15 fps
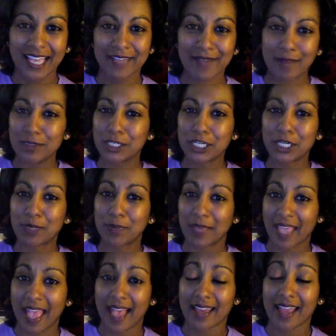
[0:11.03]
Femgineer
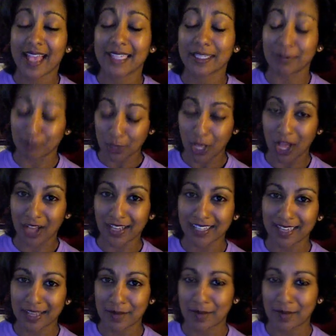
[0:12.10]
began as a blog